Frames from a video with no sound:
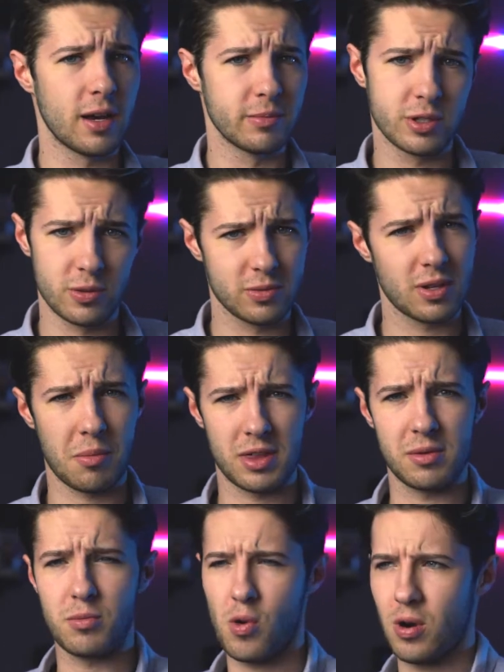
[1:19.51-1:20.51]
so something
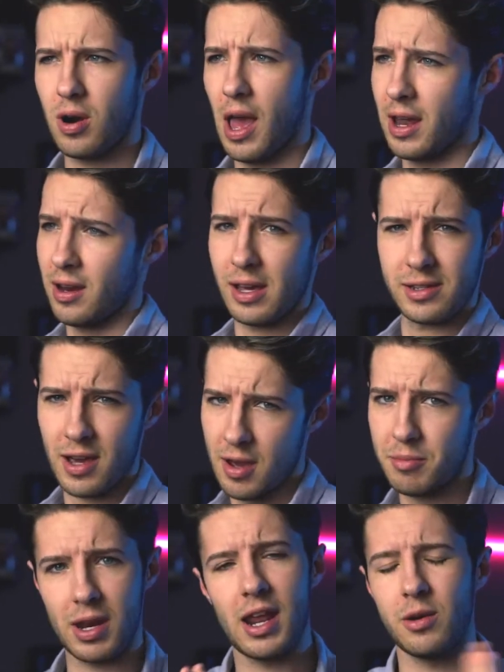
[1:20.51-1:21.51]
more at nighttime.
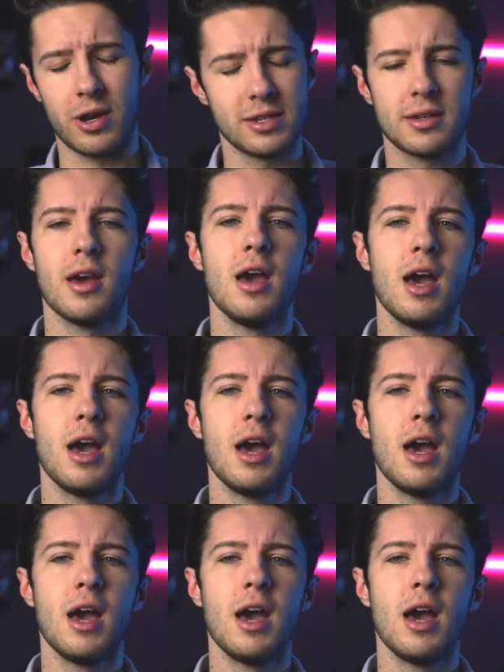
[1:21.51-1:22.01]
But anyways,